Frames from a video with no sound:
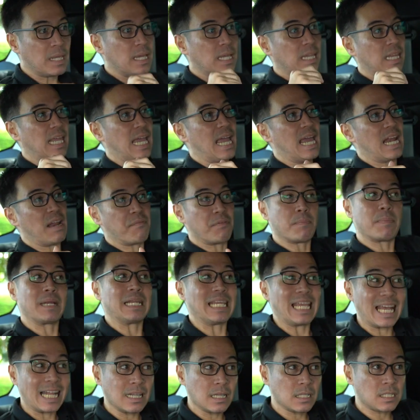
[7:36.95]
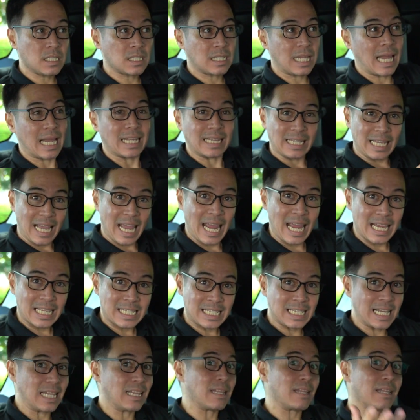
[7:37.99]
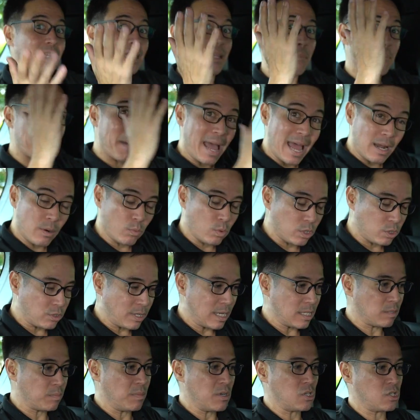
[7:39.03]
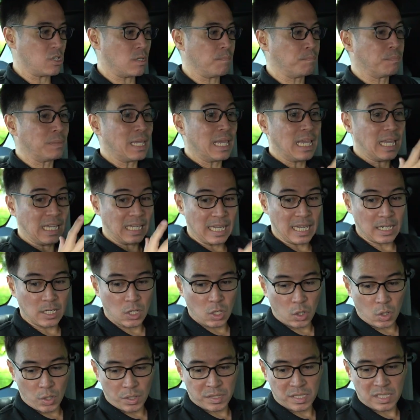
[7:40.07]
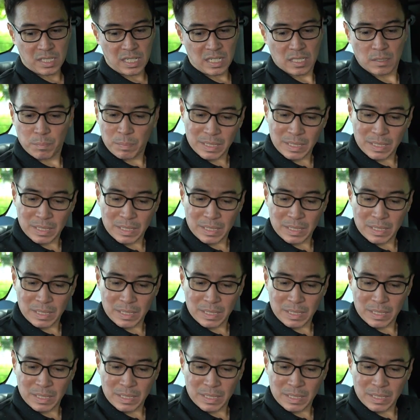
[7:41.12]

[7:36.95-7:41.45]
Then everybody else, like the S and then the manual transmission, get cloth seats.